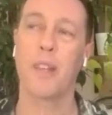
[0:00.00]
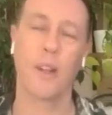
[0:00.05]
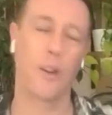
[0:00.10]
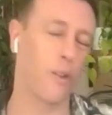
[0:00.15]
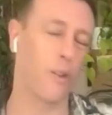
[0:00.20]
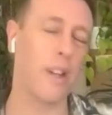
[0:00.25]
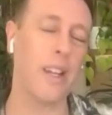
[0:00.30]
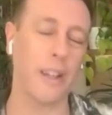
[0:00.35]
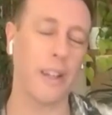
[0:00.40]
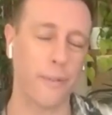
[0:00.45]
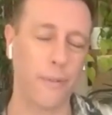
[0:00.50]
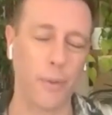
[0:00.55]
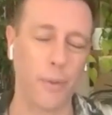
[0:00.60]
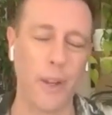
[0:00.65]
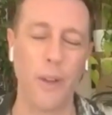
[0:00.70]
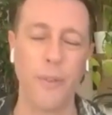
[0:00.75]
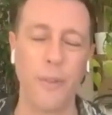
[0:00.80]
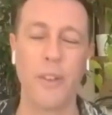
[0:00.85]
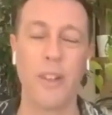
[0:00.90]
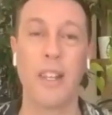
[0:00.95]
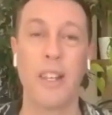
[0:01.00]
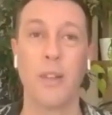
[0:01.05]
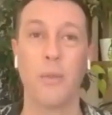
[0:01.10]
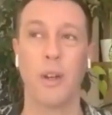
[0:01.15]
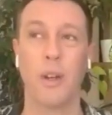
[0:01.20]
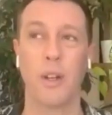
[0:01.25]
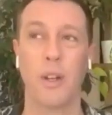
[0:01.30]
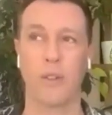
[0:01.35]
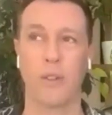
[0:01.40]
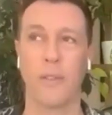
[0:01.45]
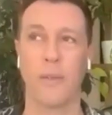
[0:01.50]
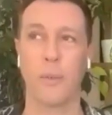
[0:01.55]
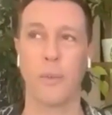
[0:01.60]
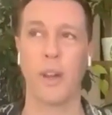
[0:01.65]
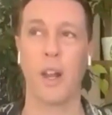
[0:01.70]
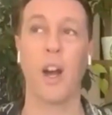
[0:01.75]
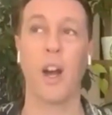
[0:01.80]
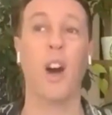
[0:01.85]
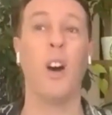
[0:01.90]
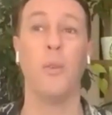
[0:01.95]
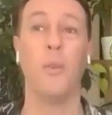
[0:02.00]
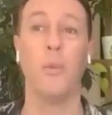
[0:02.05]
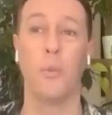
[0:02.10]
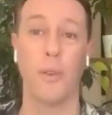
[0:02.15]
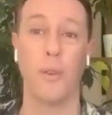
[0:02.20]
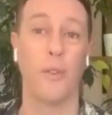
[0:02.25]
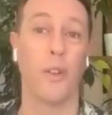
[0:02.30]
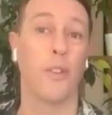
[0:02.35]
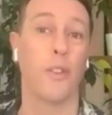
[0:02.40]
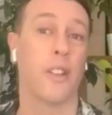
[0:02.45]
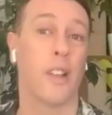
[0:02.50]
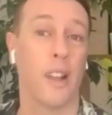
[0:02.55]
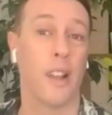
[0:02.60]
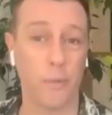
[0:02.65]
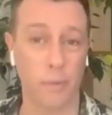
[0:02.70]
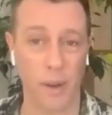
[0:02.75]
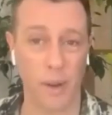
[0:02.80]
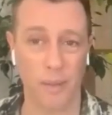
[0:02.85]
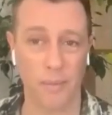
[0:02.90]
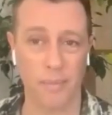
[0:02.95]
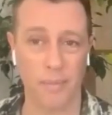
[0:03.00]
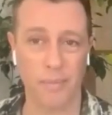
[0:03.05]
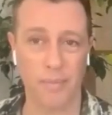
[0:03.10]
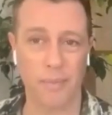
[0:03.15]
grief. We often hear the word grief and we're like, oh, we've lost a loved one.